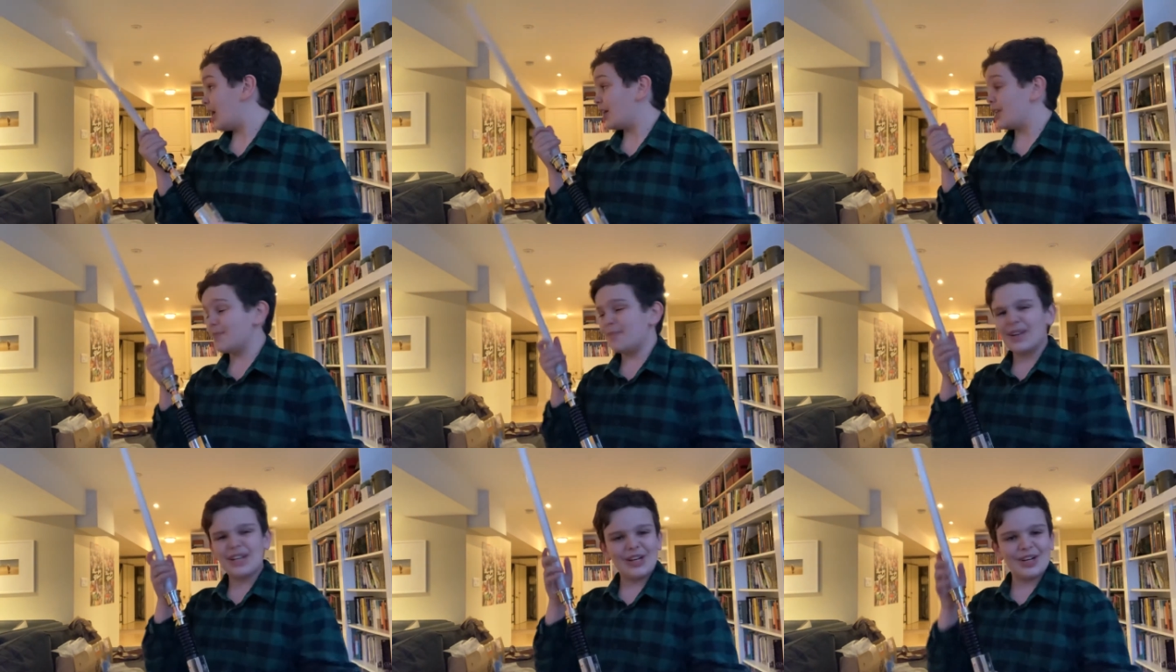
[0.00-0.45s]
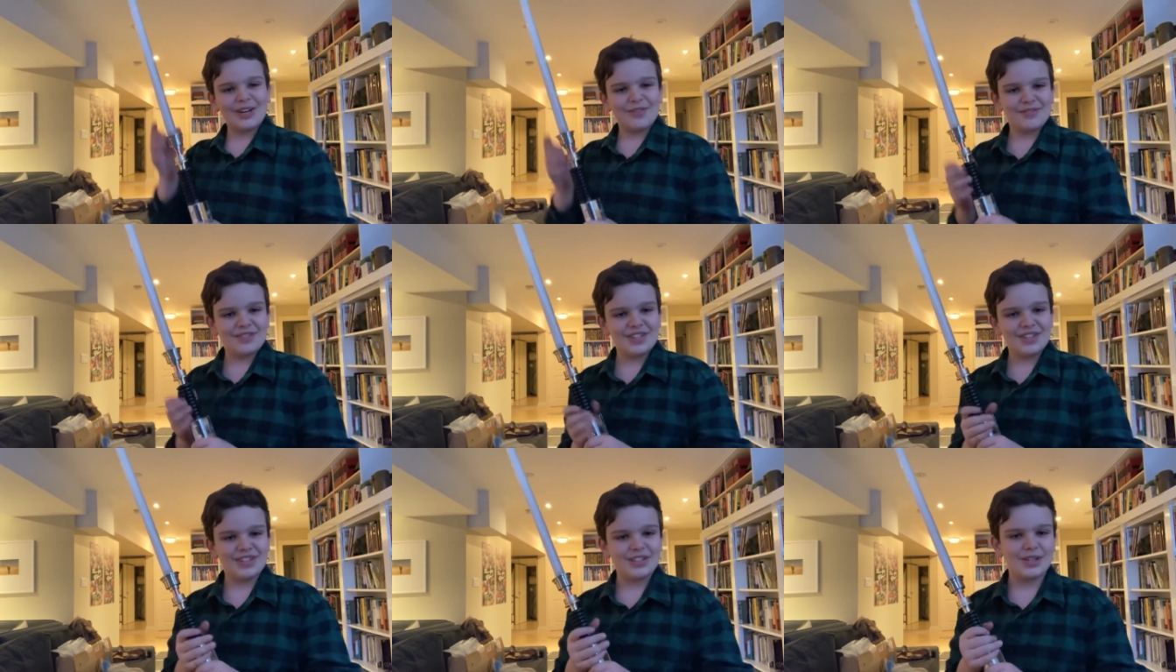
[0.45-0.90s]
You
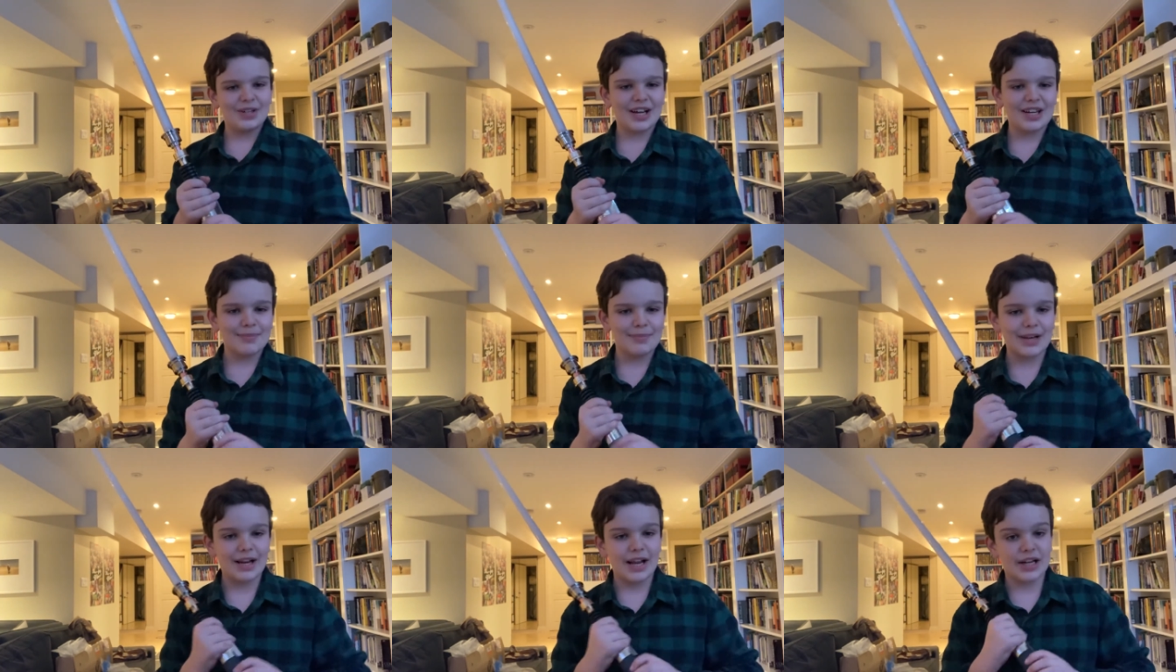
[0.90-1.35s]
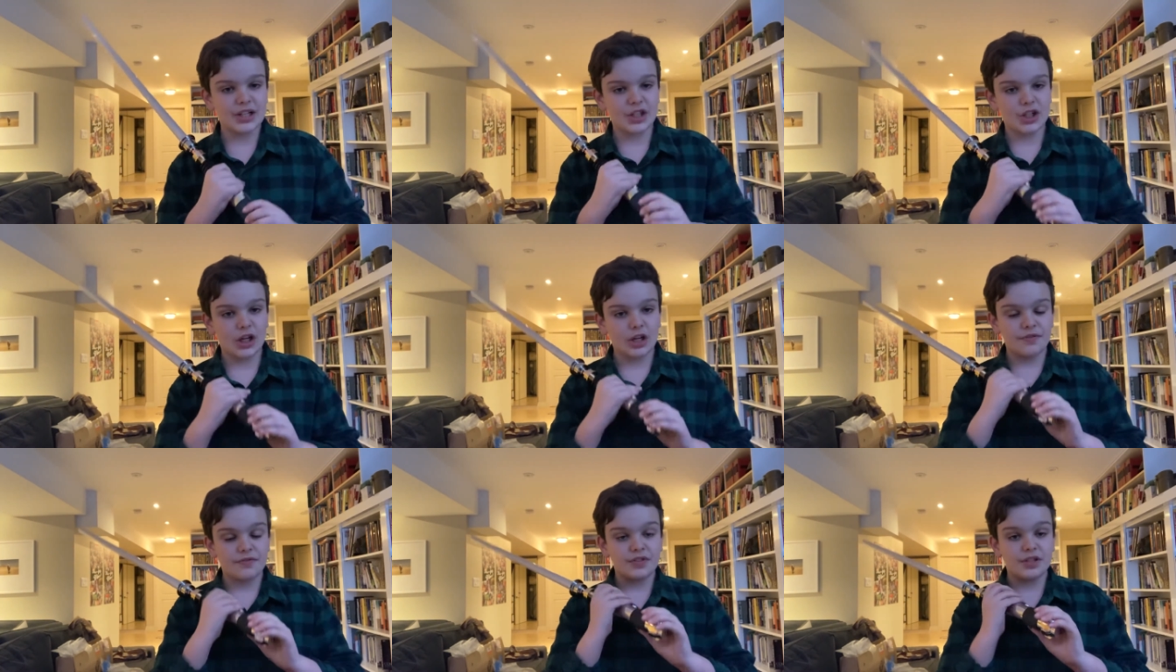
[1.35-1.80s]
guys might actually
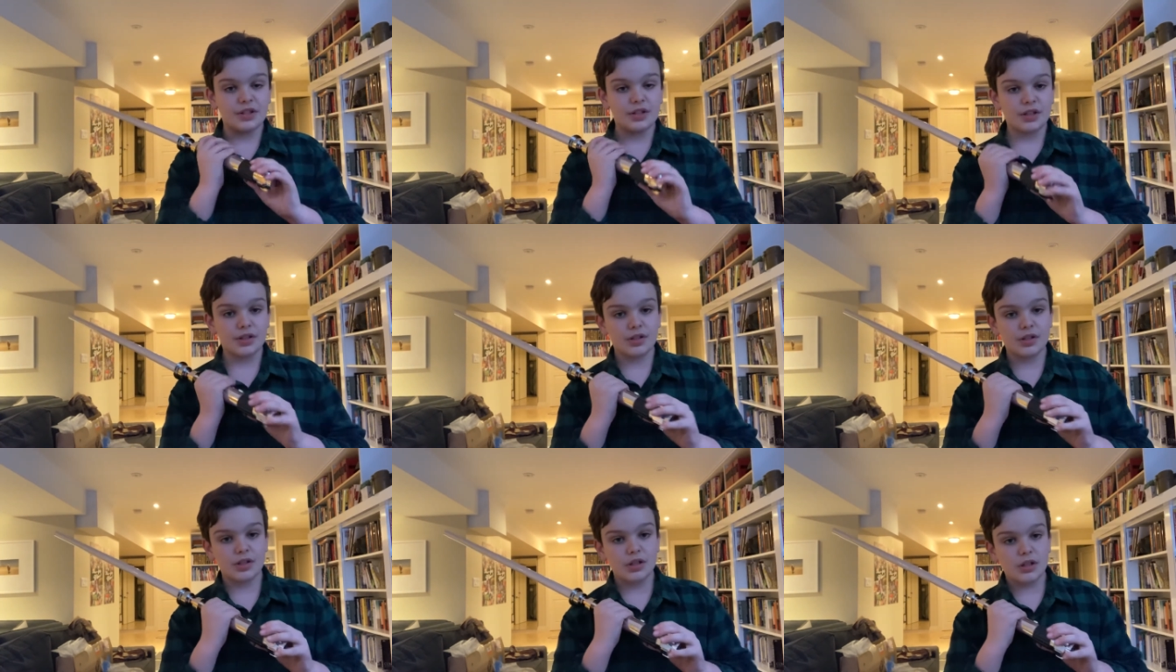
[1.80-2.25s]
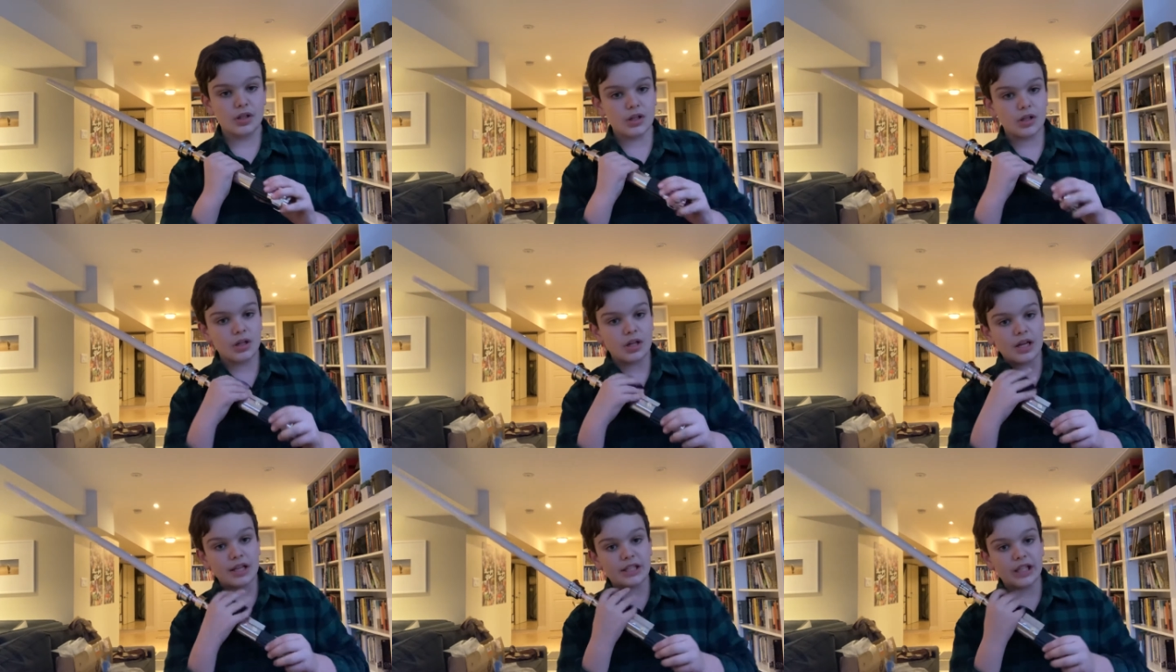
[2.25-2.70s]
not have seen this
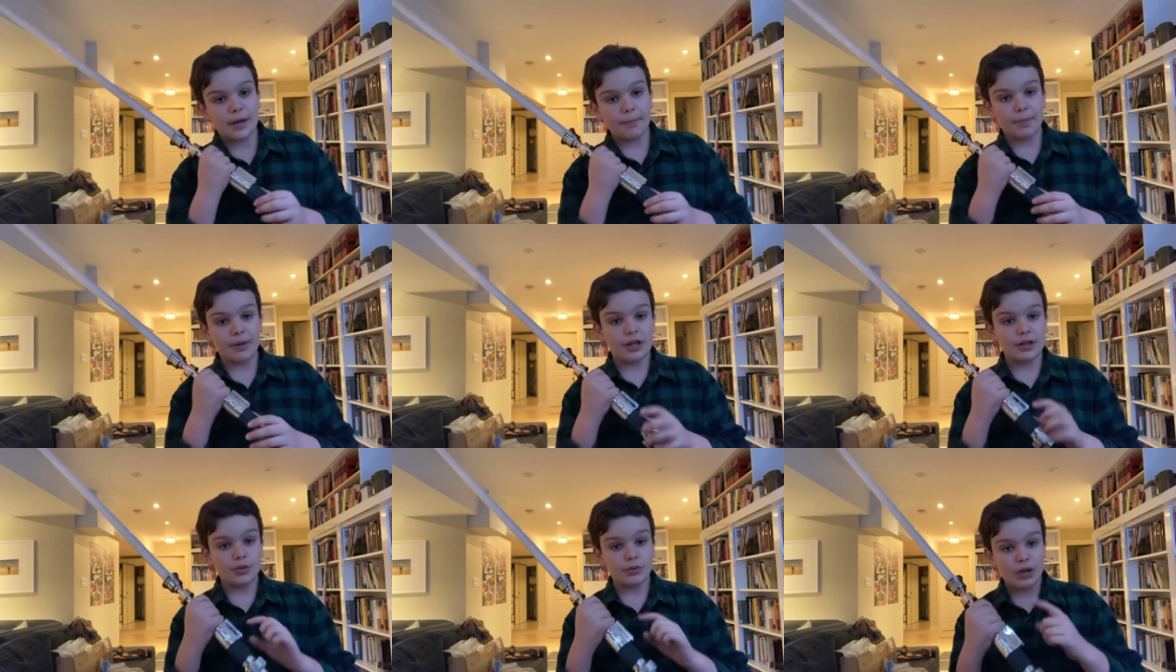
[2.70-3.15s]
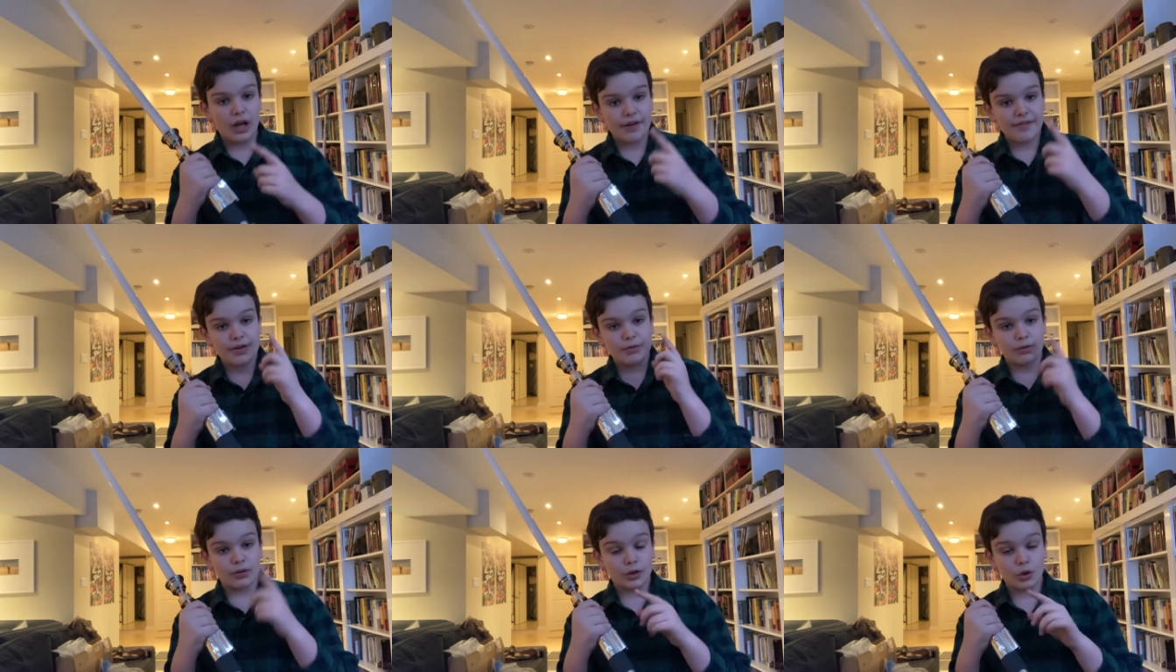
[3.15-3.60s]
yet, but I do have
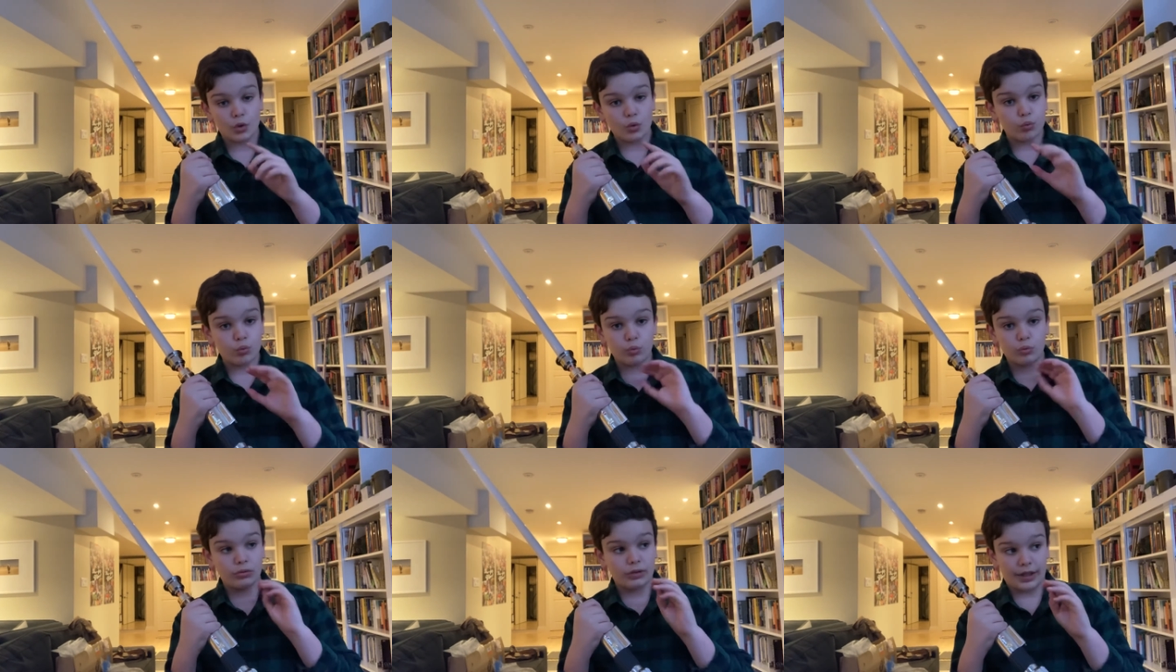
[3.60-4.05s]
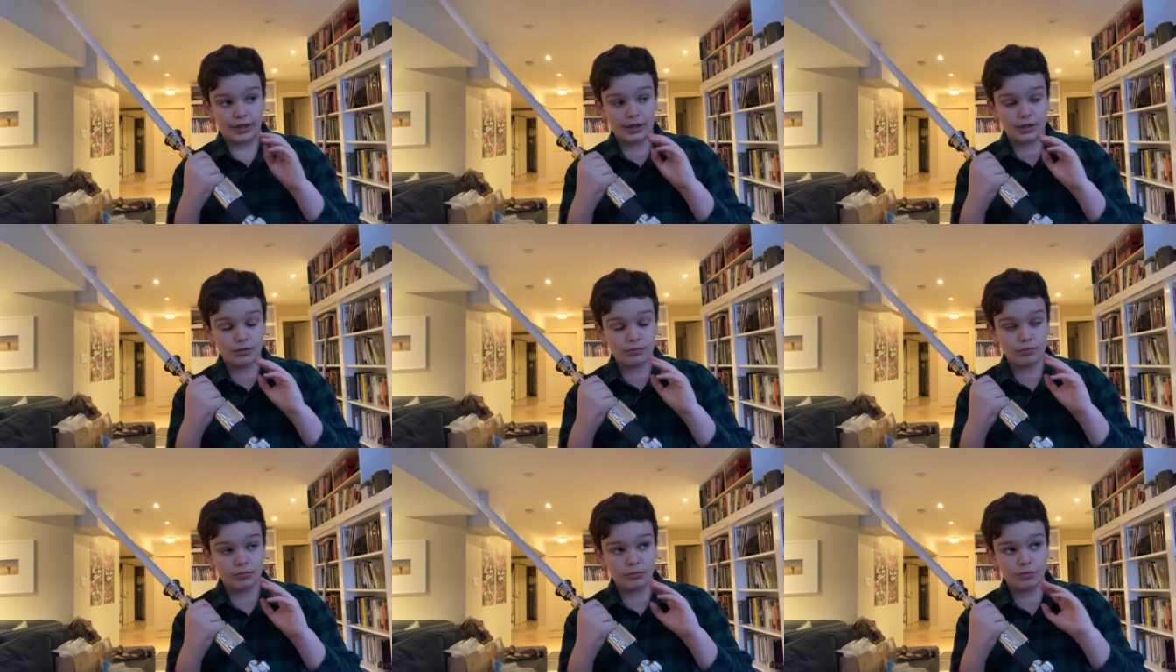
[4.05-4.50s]
a, like,
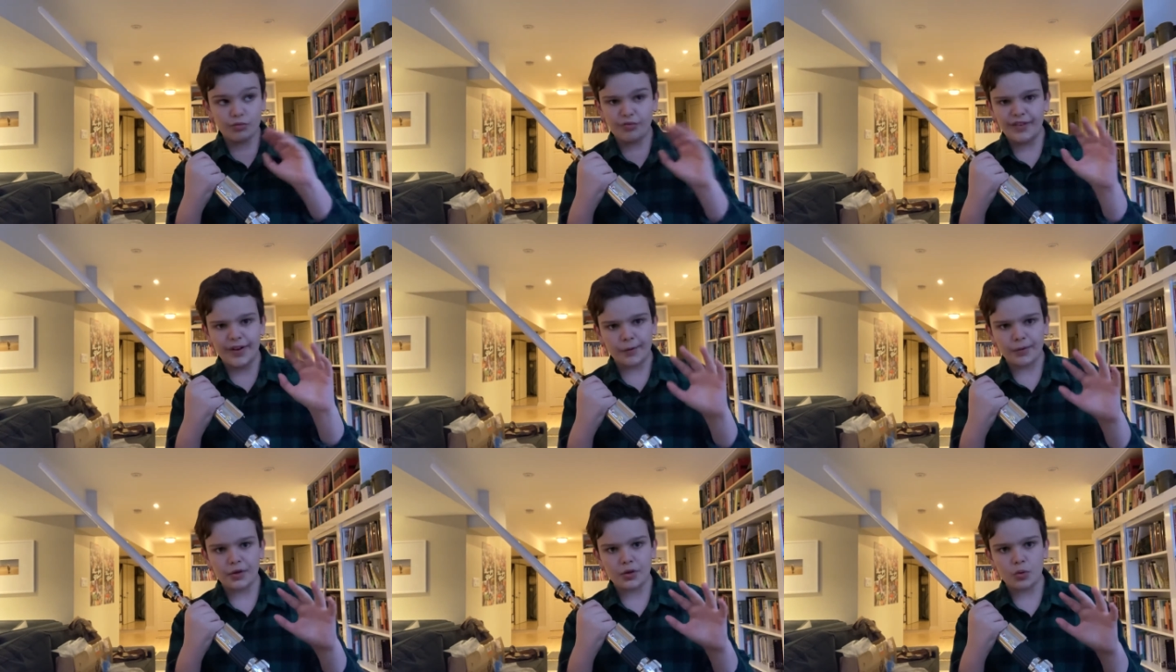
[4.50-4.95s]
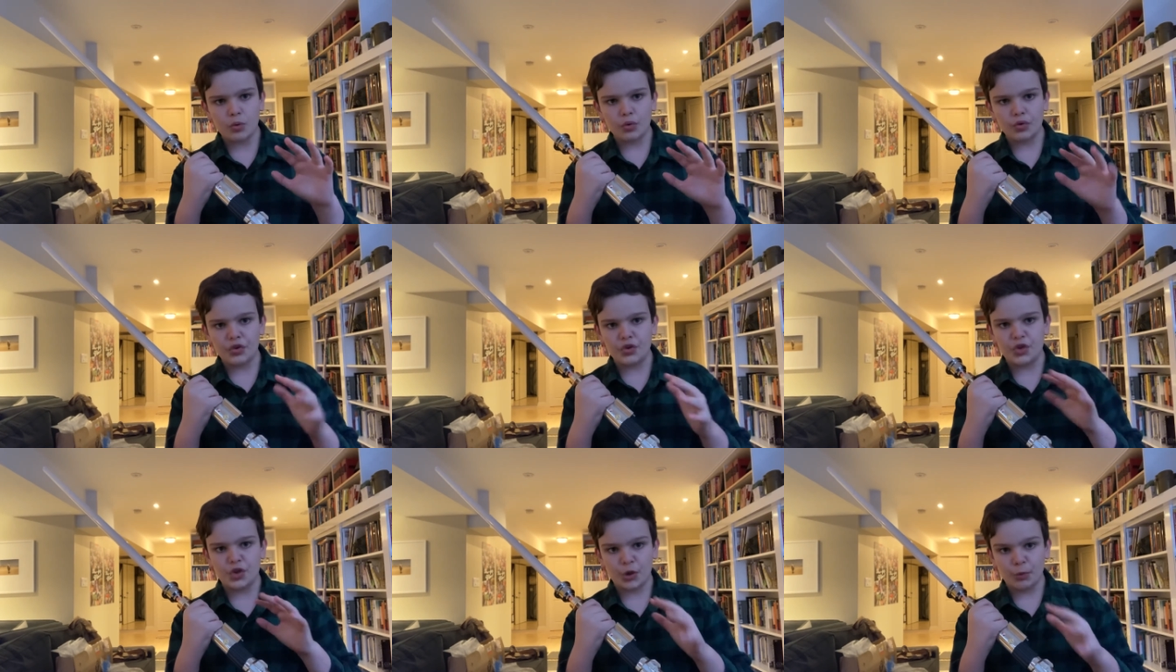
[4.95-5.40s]
very
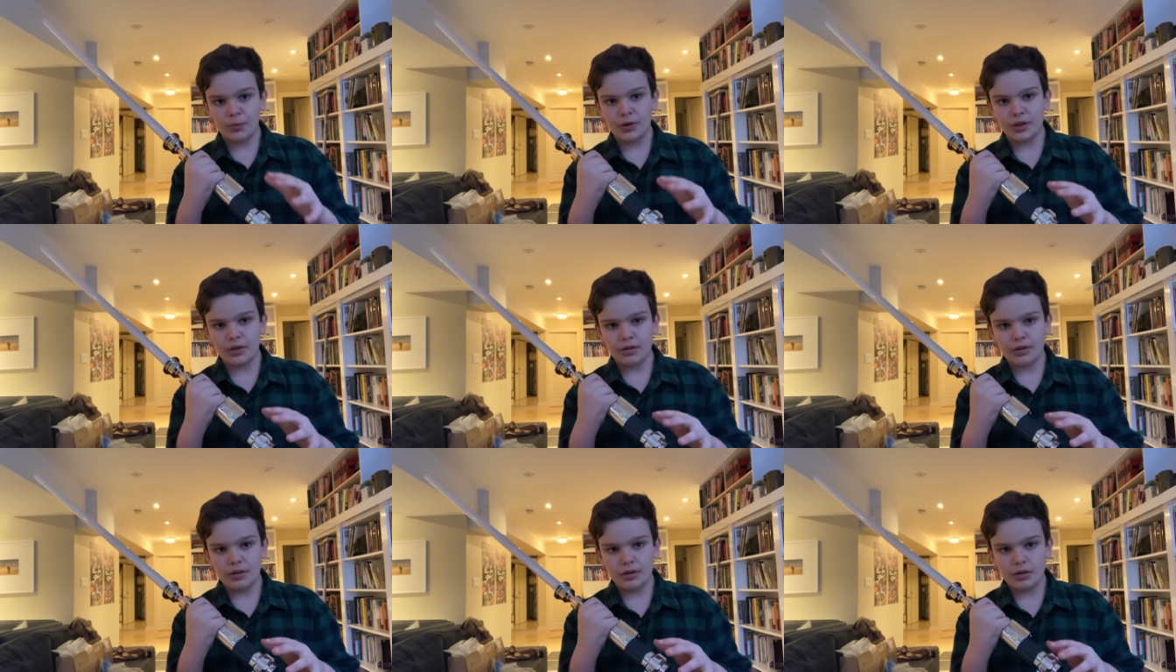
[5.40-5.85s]
cool German